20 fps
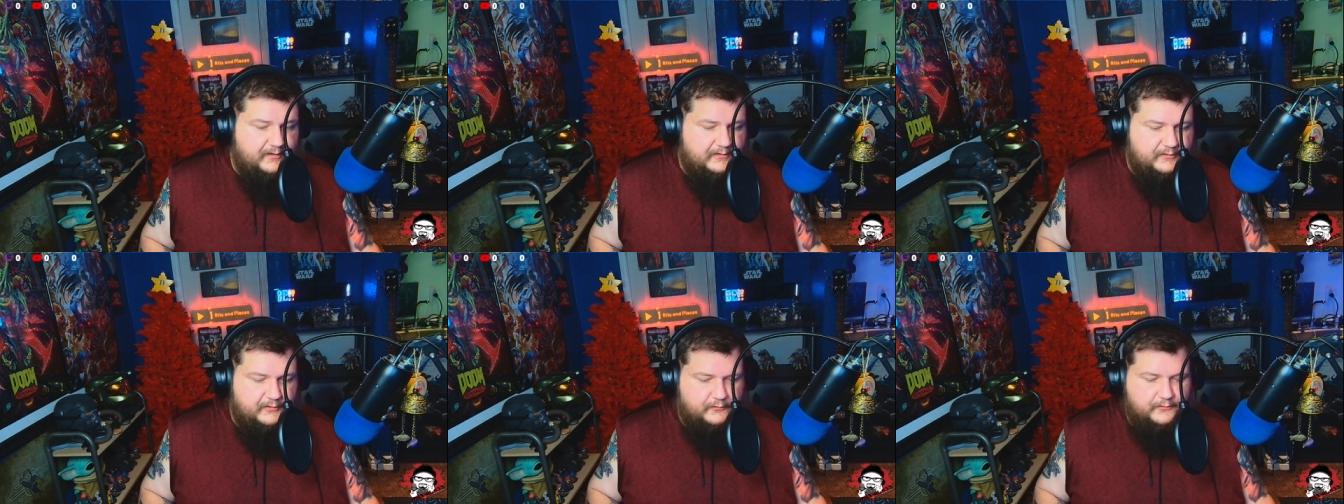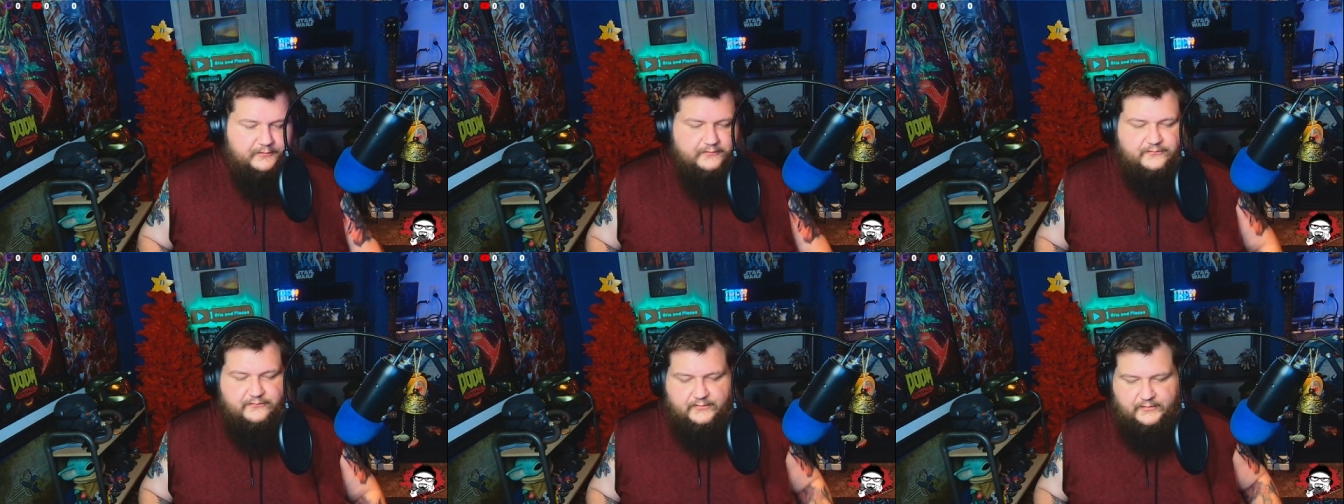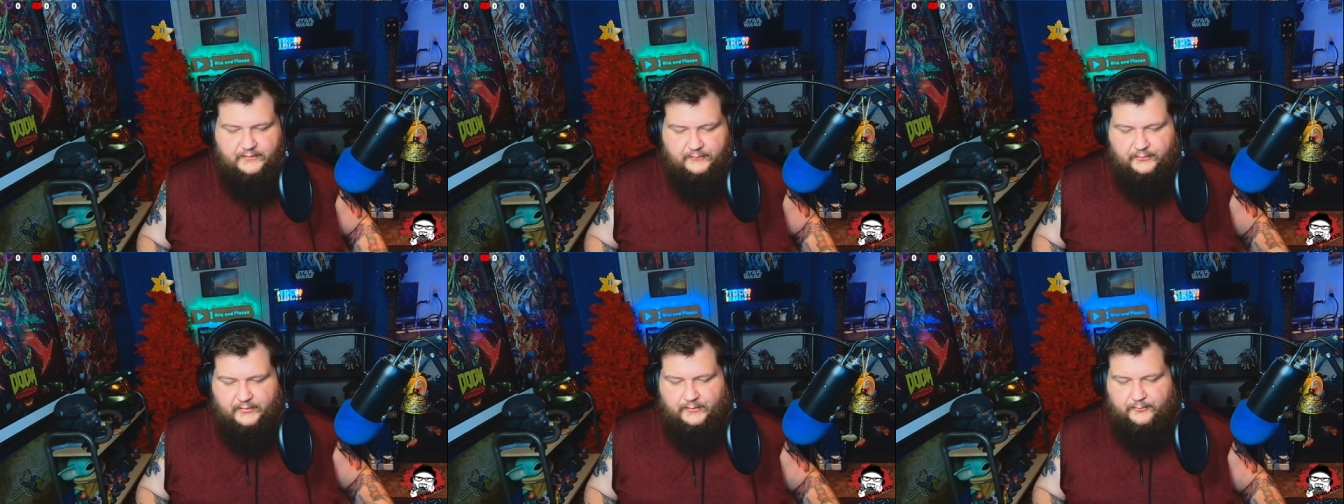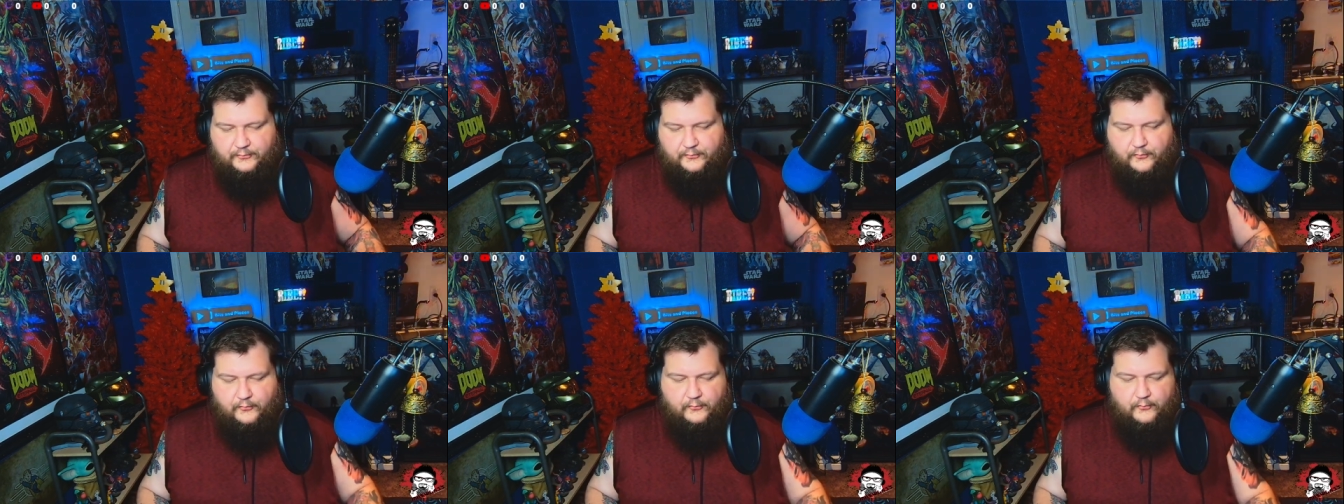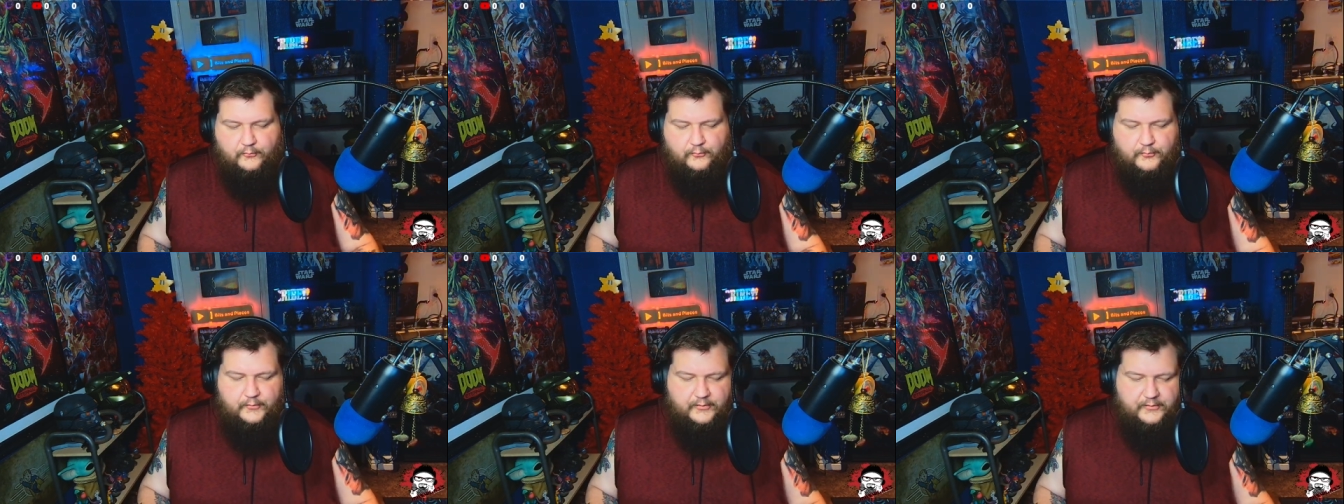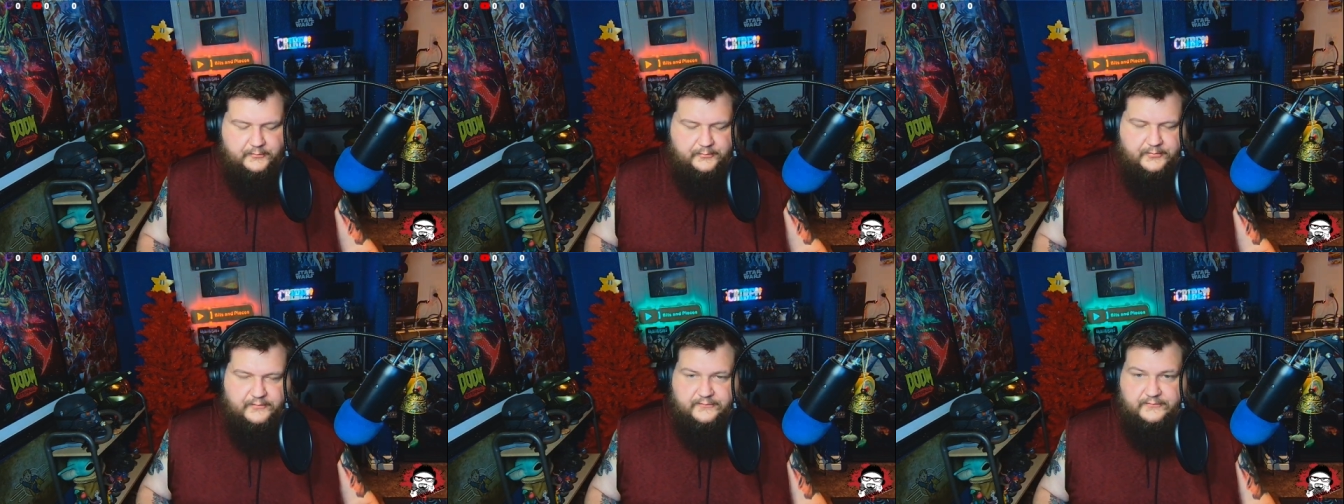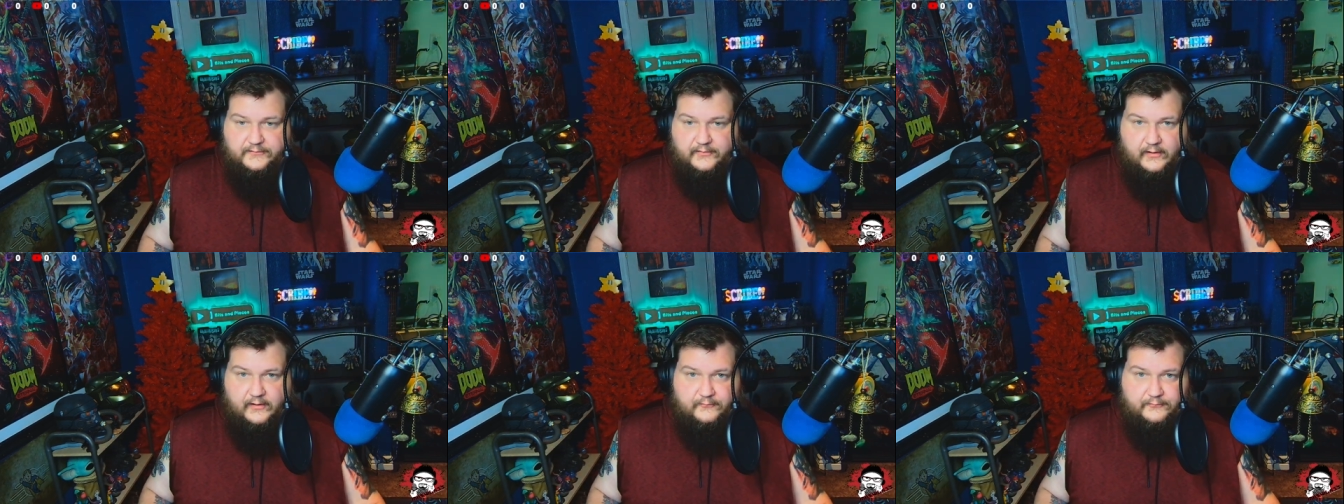You're going to see people really
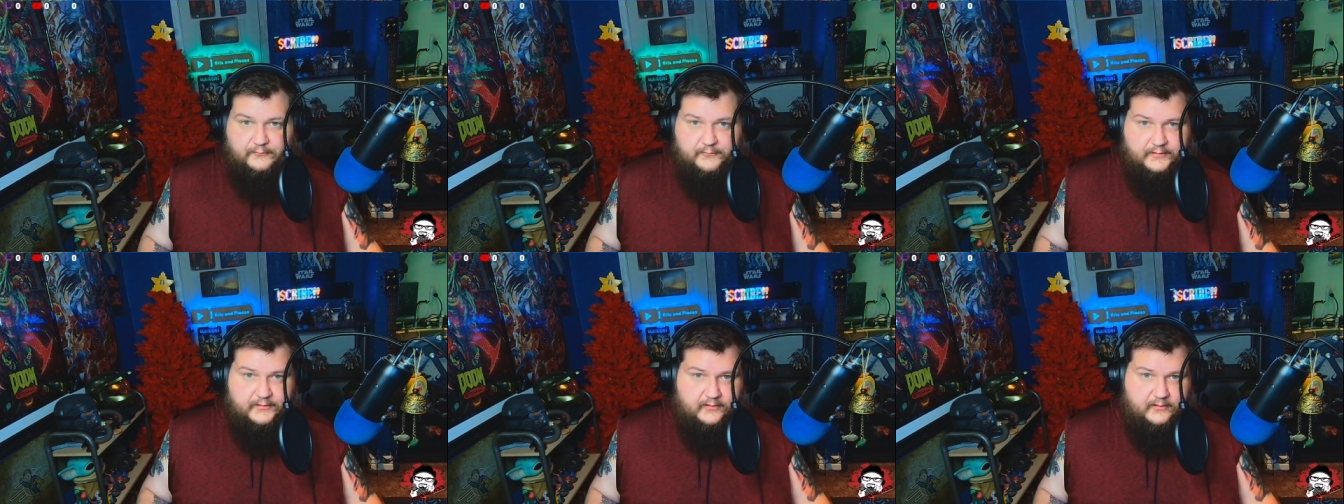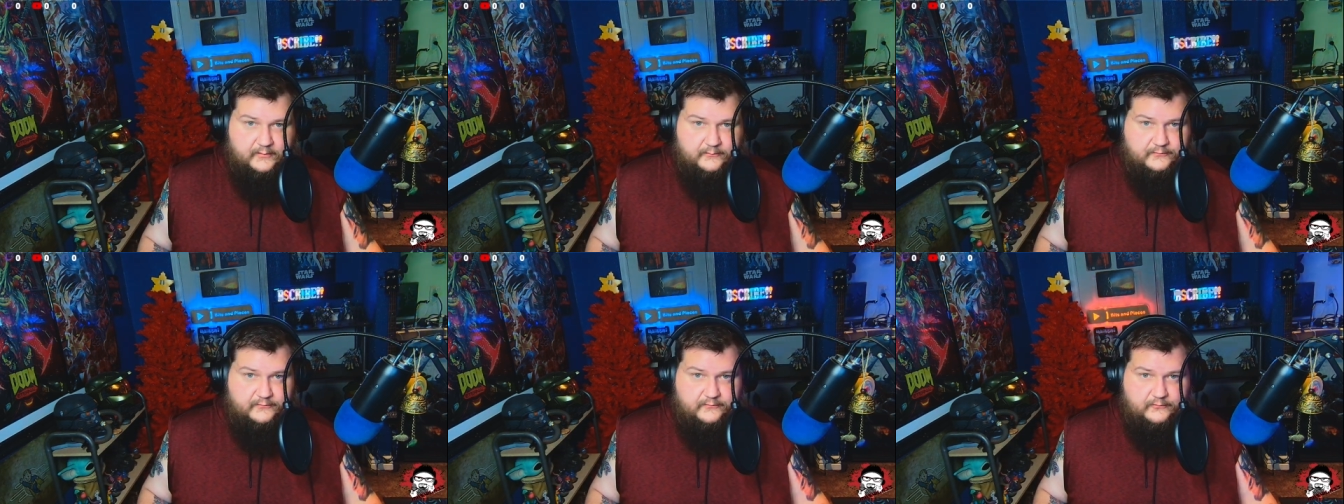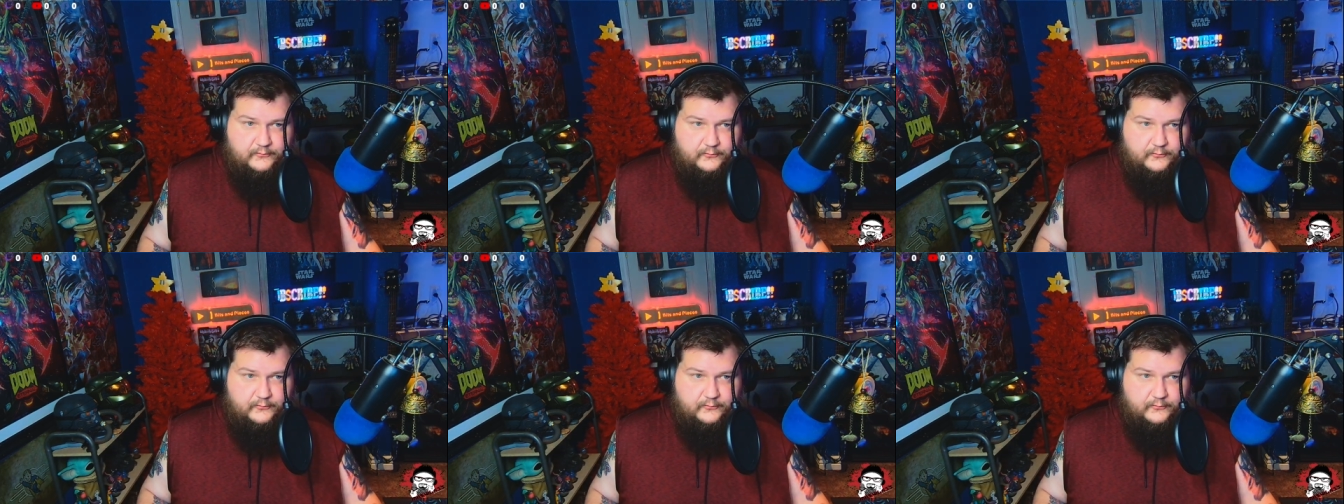pissed off when it comes